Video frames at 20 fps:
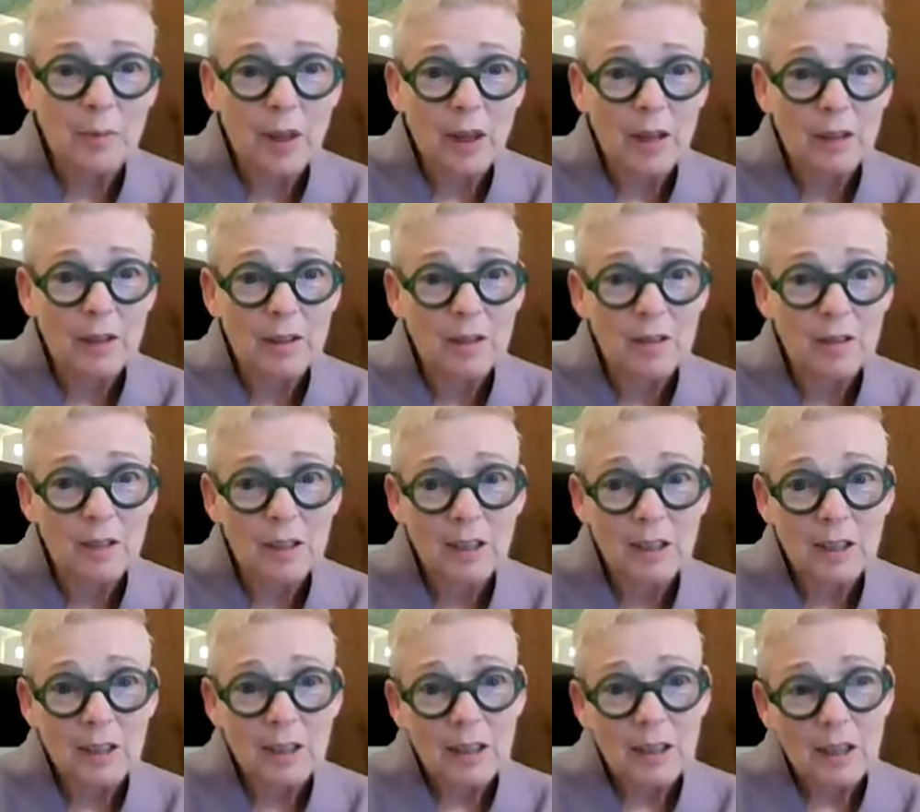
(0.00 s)
And
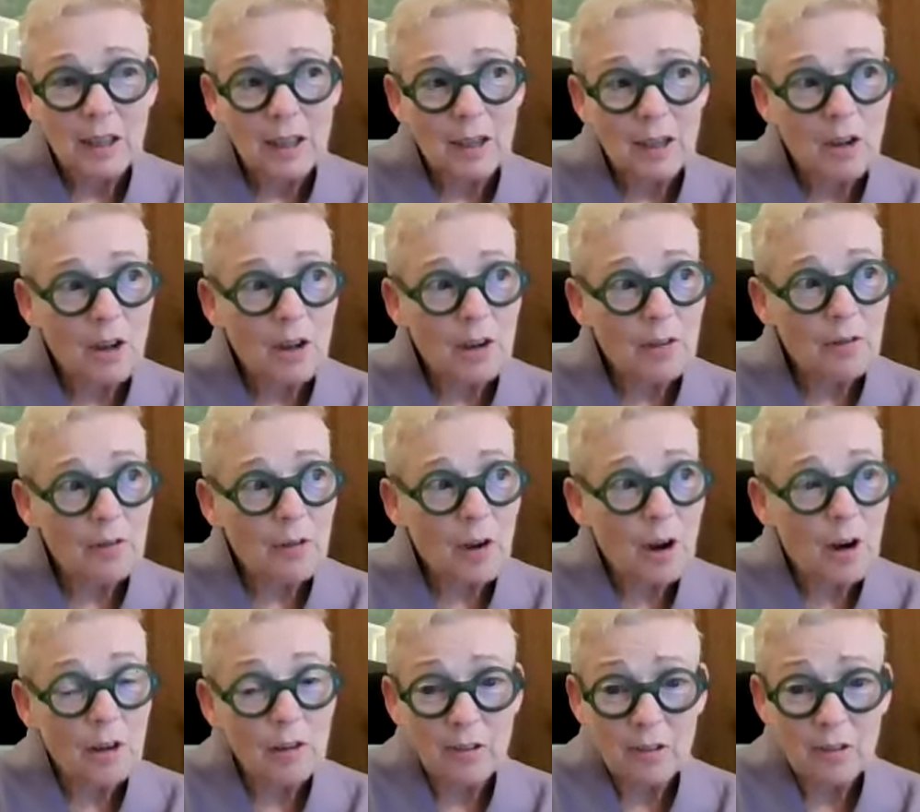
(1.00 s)
a lot of
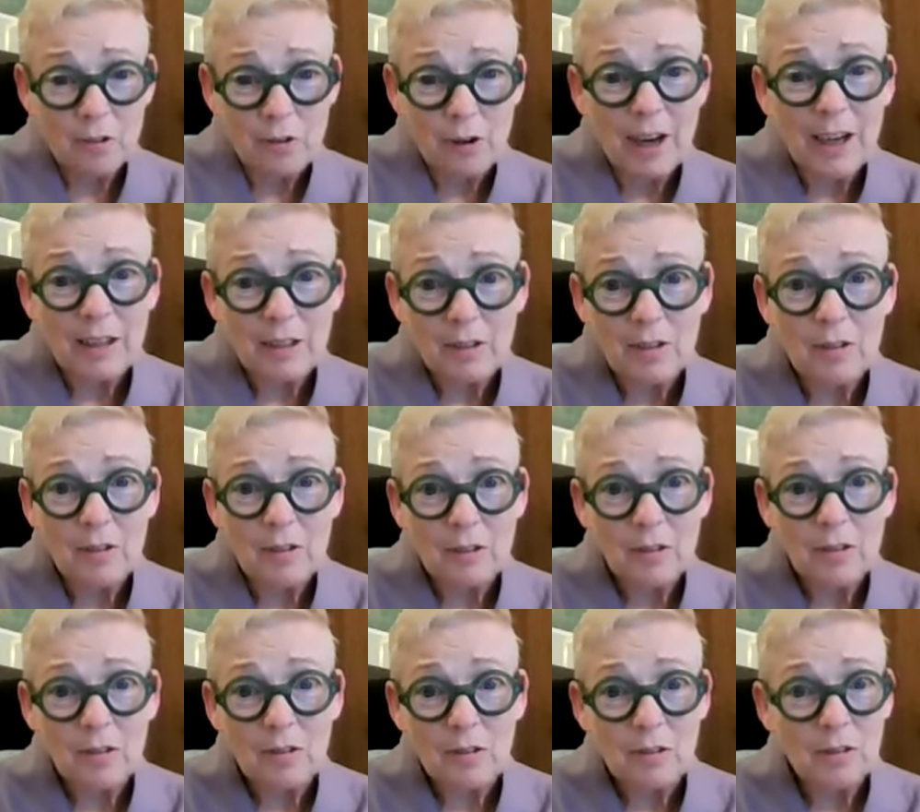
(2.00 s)
our
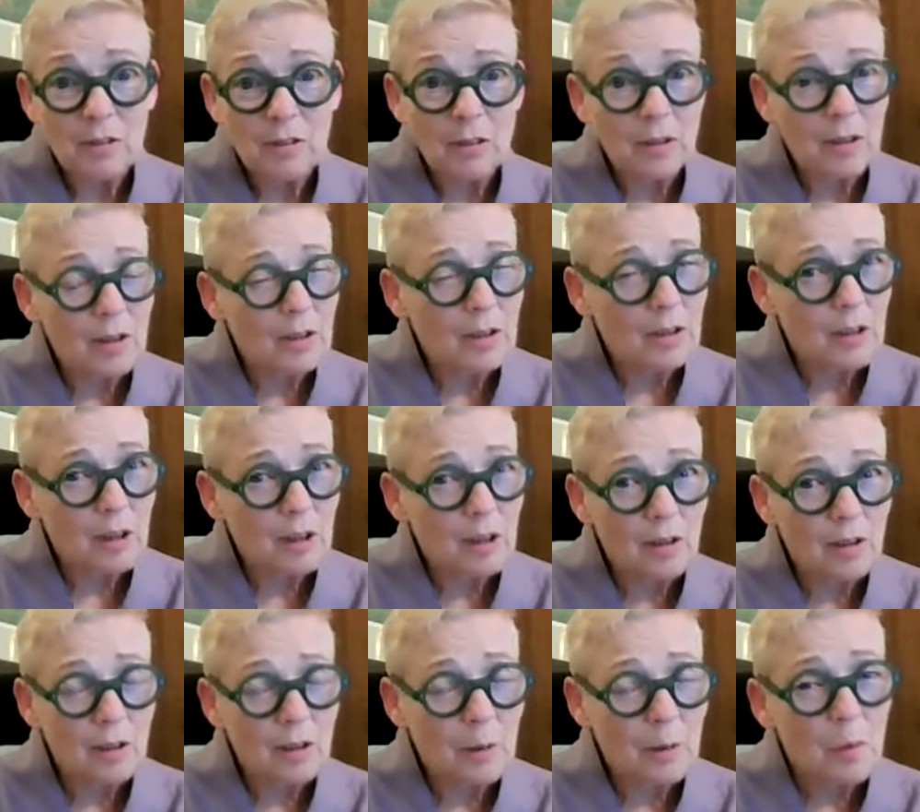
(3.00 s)
detractors,
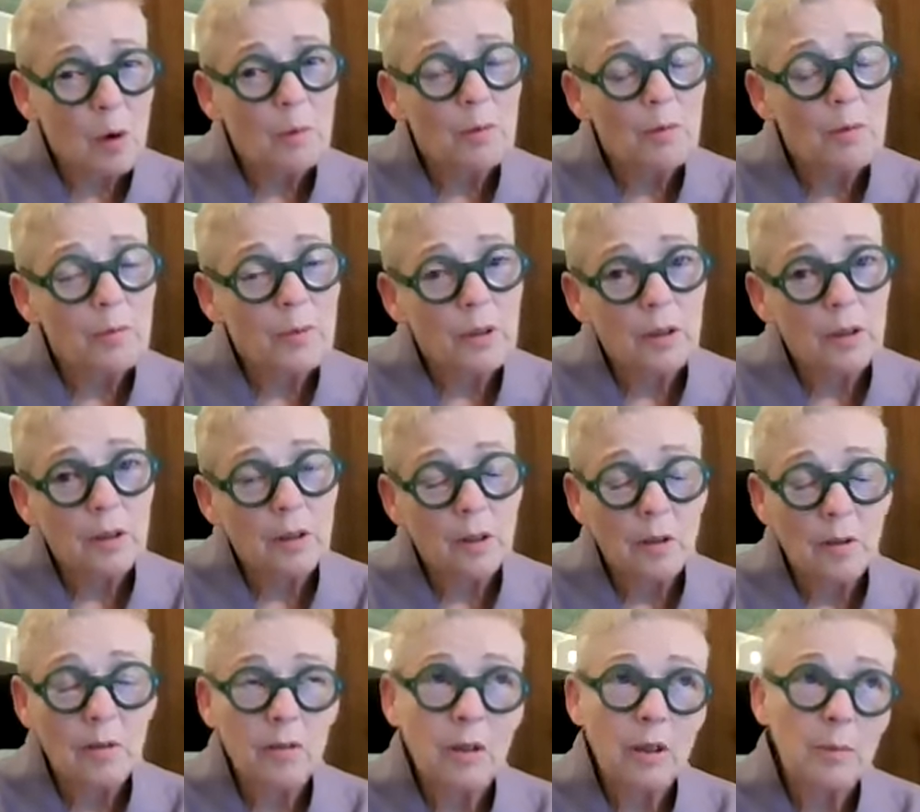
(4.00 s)
they're more,
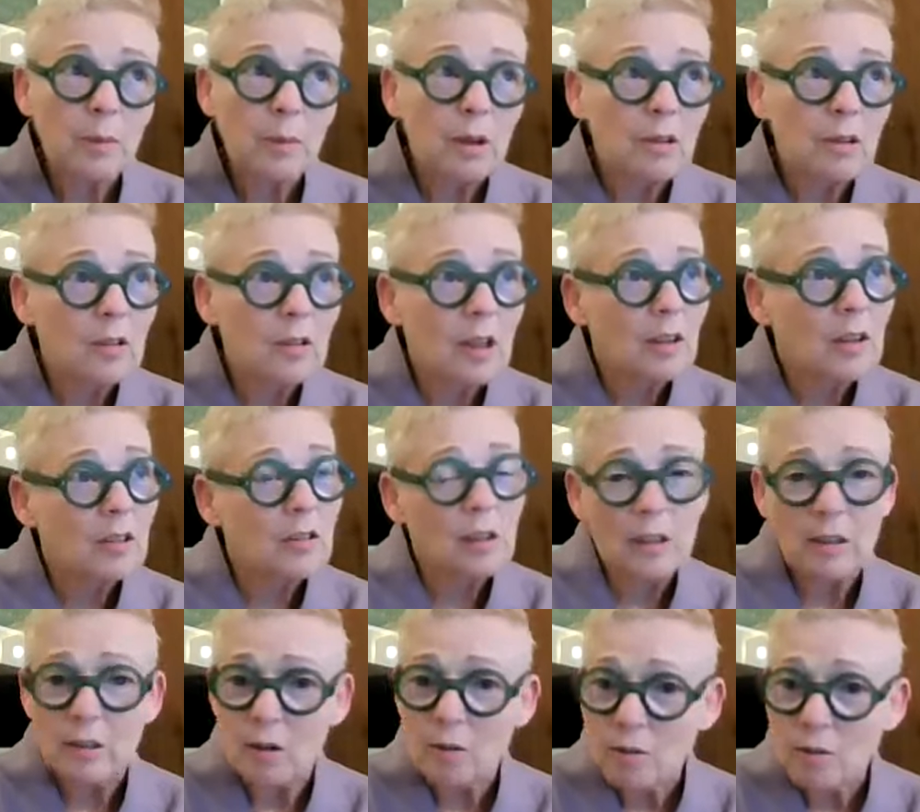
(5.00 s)
I'm going to say this,
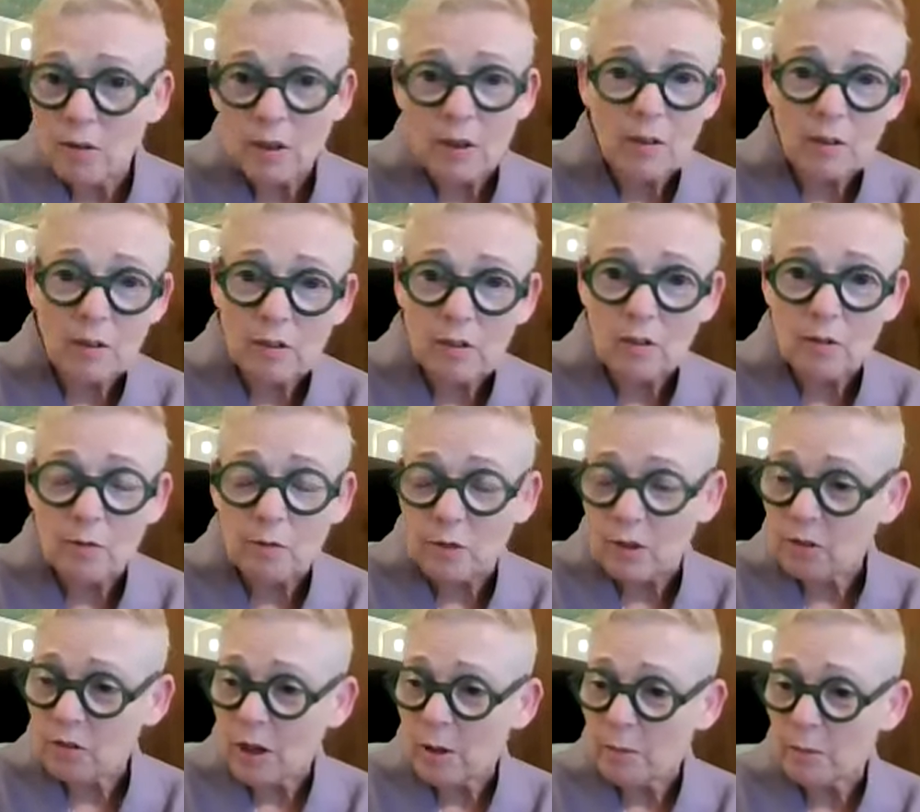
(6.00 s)
I don't think this is
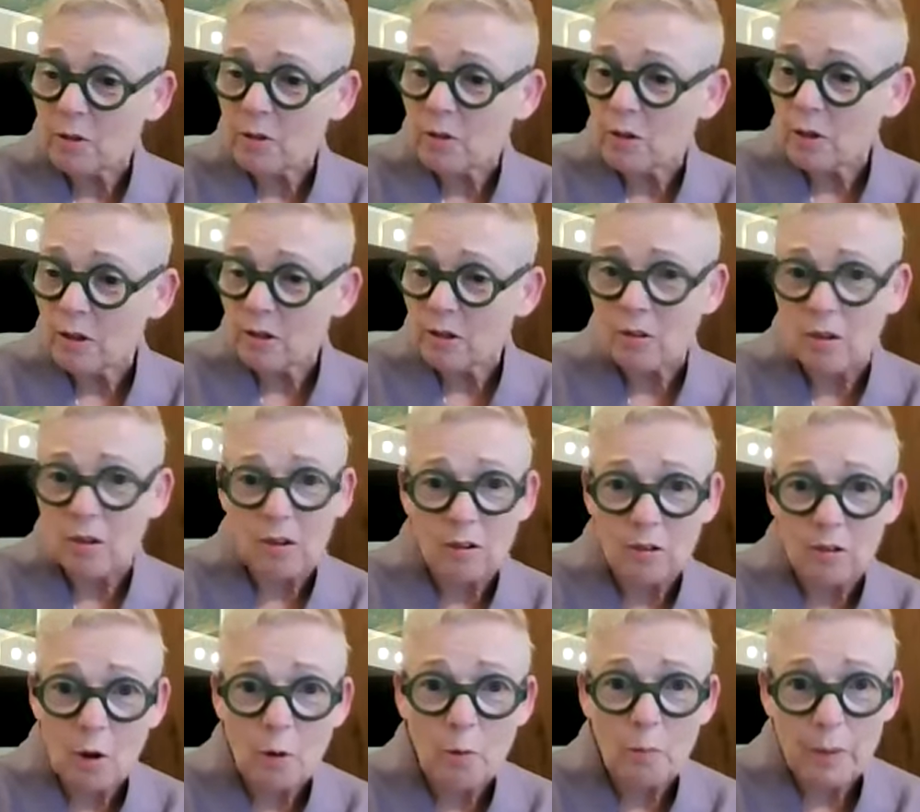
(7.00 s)
defamatory because
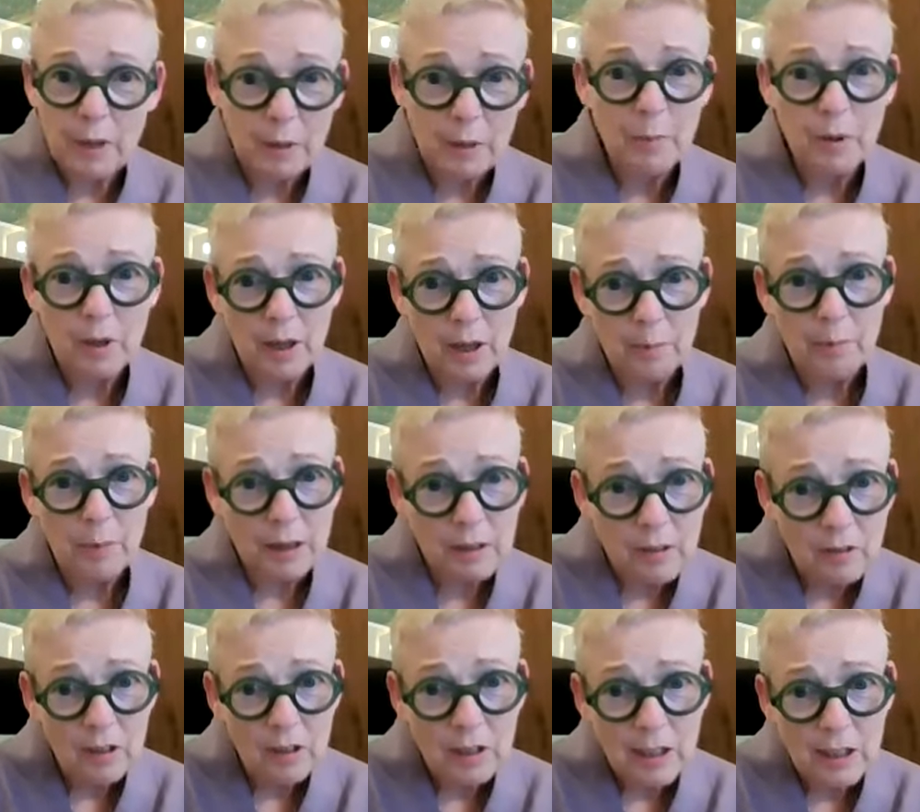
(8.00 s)
there's no people I'm
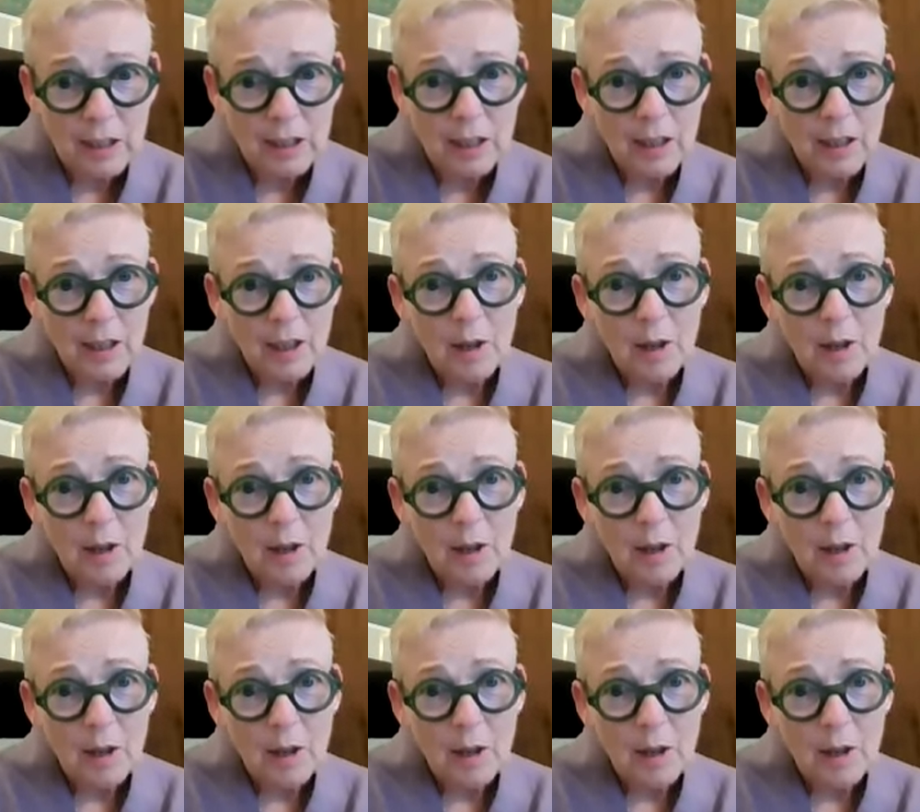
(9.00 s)
mentioning,